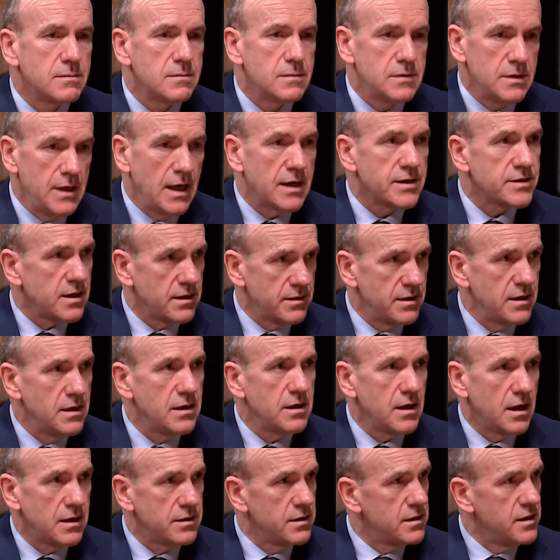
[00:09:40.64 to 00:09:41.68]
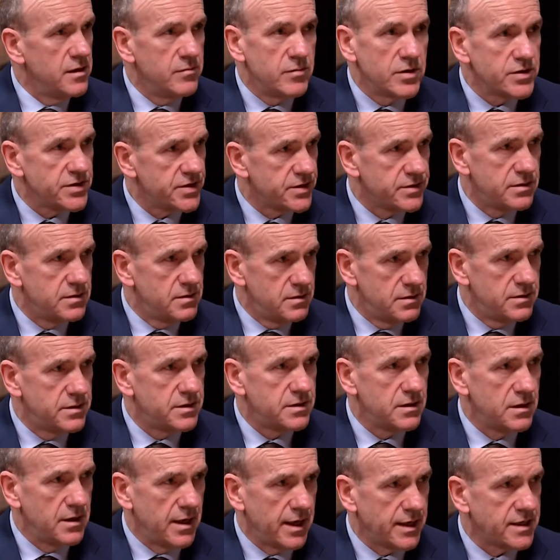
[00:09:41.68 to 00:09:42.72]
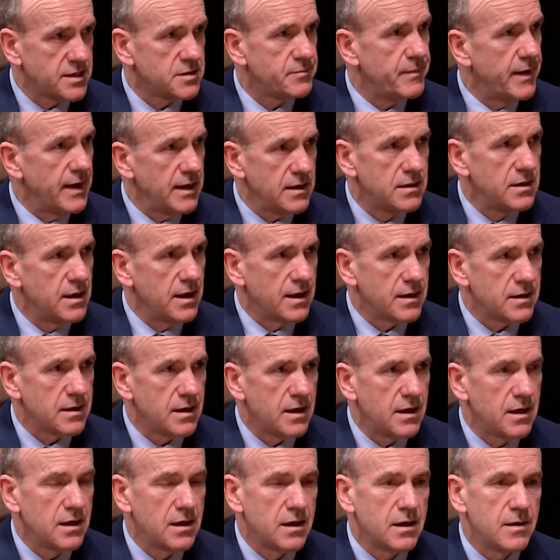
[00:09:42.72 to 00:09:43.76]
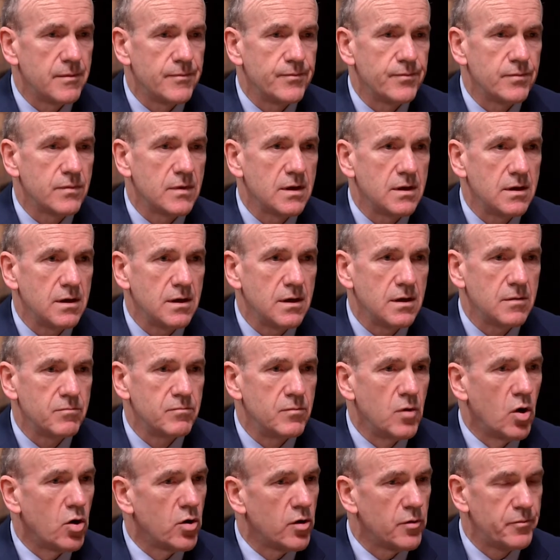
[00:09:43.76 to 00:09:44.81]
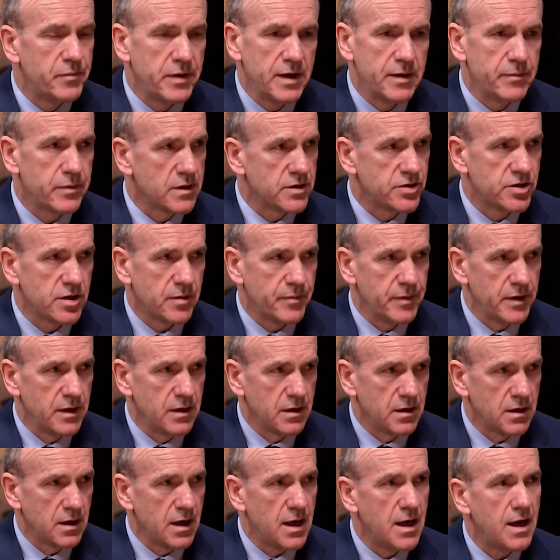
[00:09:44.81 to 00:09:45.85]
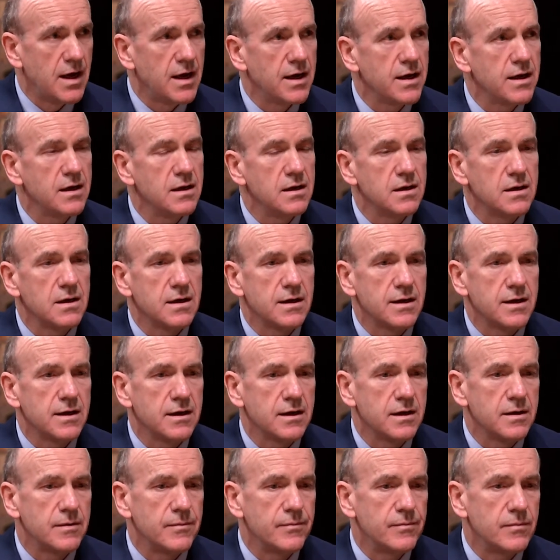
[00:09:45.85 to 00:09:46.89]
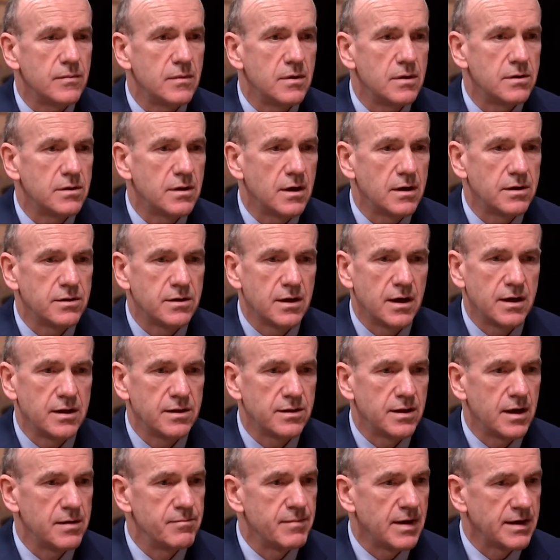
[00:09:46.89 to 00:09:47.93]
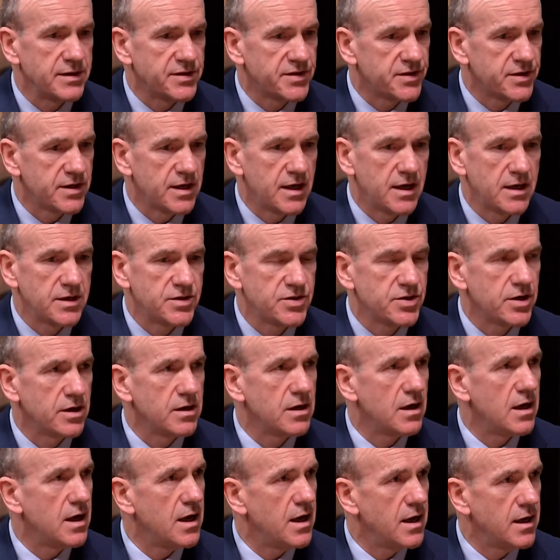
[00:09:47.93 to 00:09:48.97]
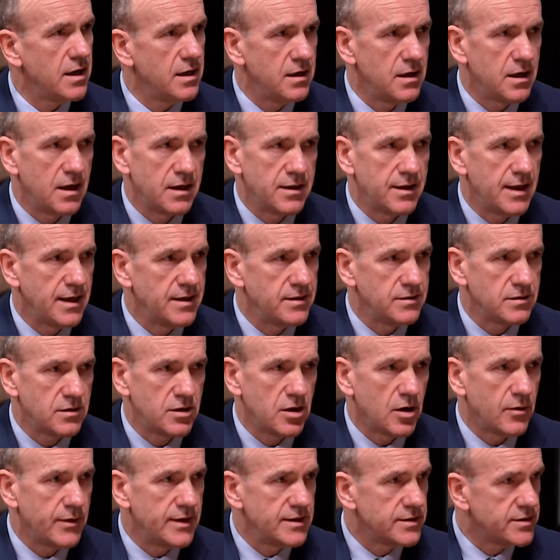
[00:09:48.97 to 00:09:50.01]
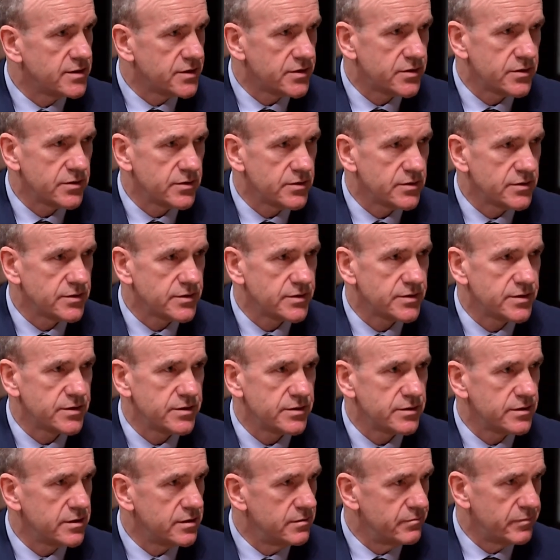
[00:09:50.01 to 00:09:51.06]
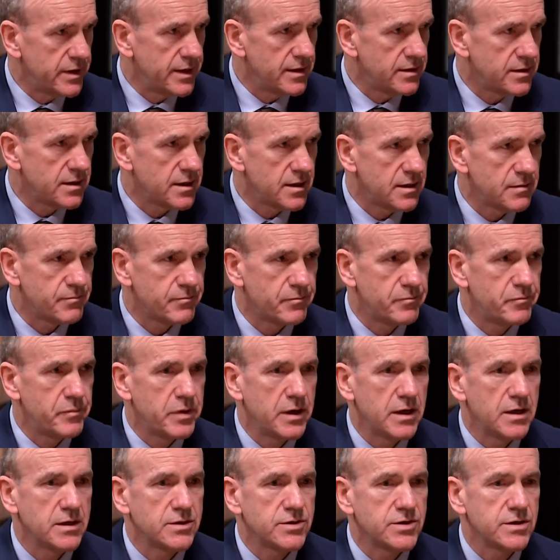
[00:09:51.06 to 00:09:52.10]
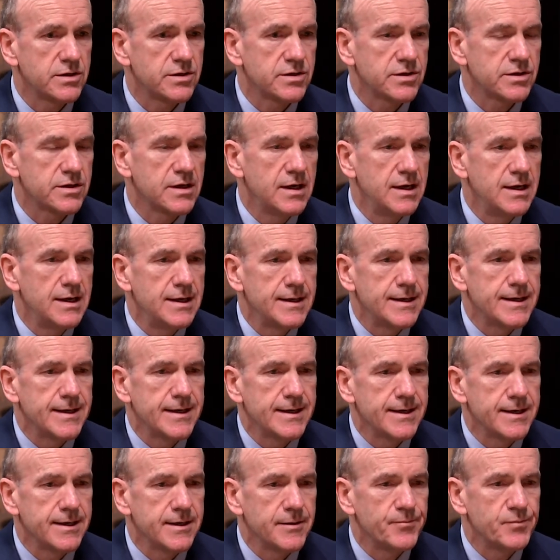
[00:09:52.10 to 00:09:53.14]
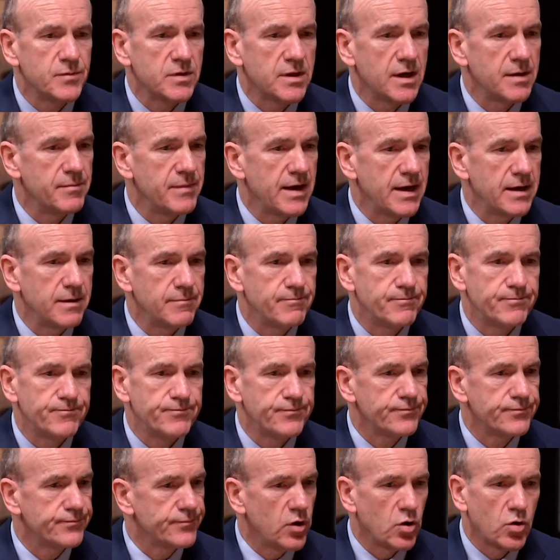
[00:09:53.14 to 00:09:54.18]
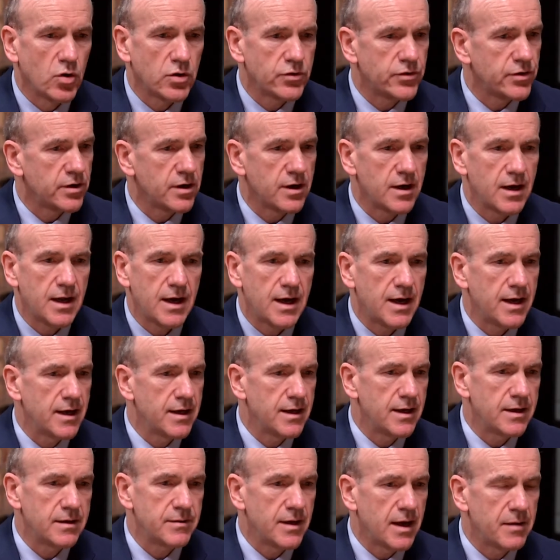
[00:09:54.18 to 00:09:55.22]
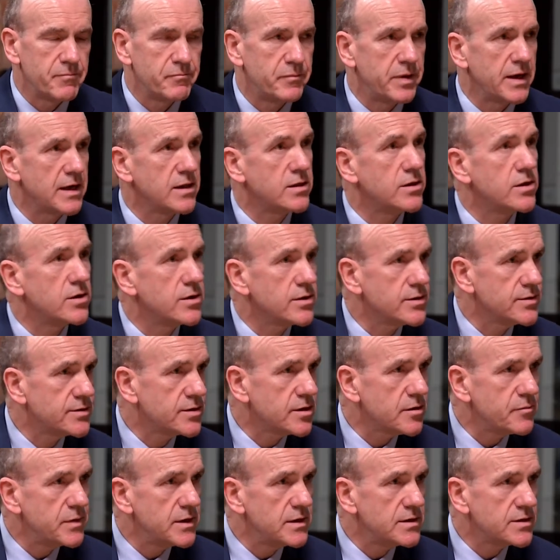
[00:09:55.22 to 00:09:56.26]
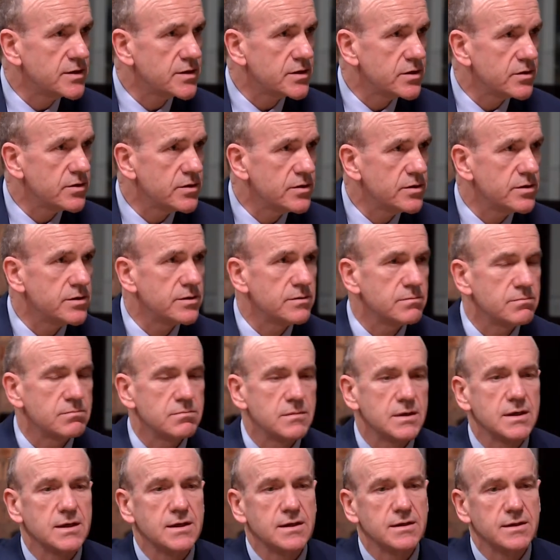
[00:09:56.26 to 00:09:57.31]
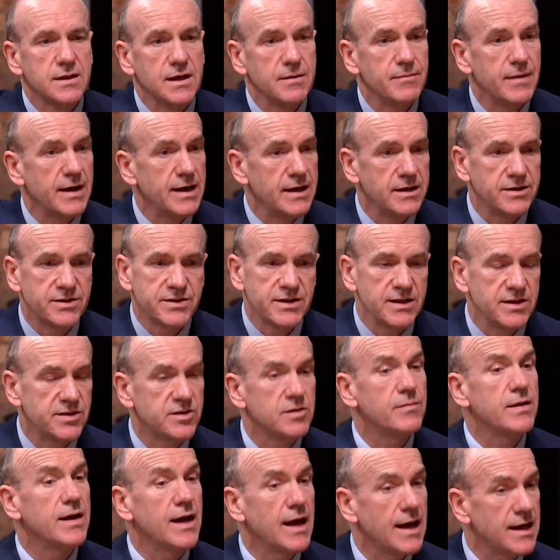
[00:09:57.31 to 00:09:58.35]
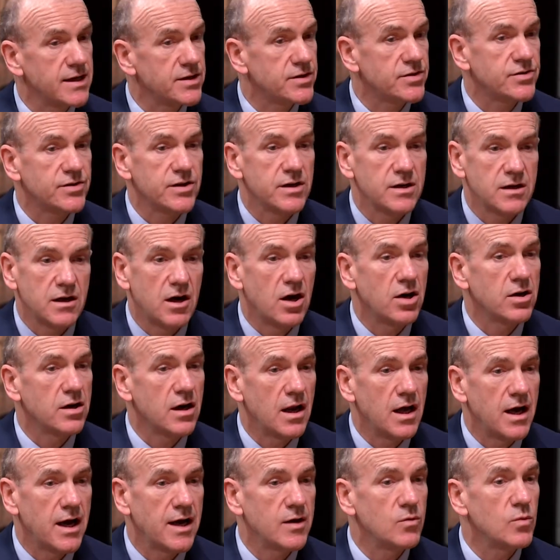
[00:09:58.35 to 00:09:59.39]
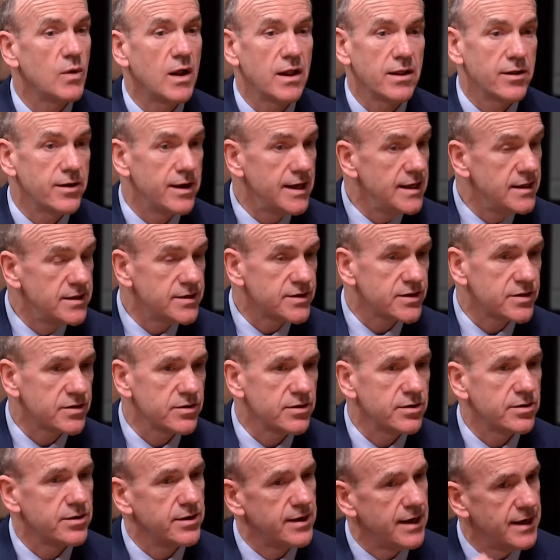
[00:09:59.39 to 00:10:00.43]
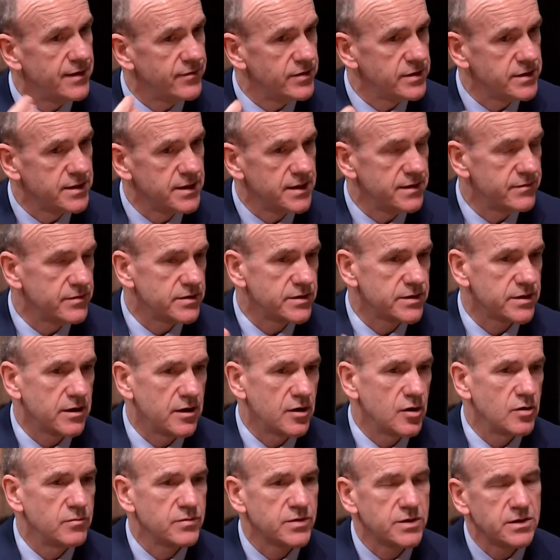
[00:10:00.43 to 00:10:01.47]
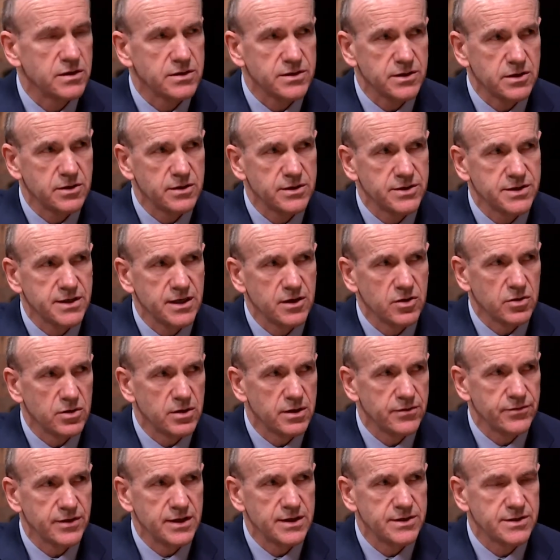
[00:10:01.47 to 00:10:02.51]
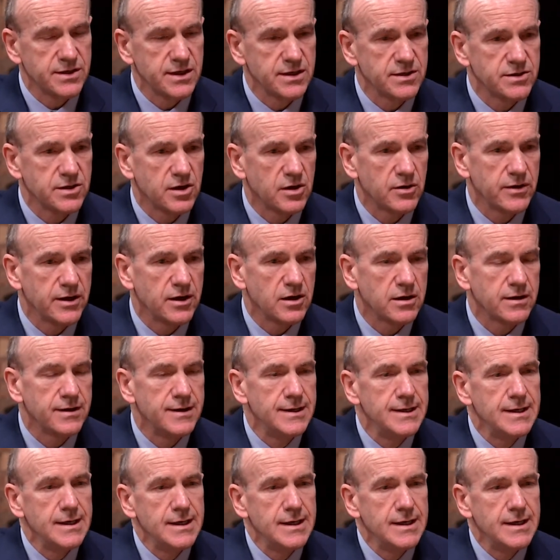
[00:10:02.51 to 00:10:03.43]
Yes, I think uh, you must expect that. Um, more people are shopping online, um, they, they might search online and then go into stores to complete their purchase. Um, they may order online and, and pick the goods up in store. Uh, they may see something extra online while they're in store and have it delivered to home. So you're going to see all of these things going on.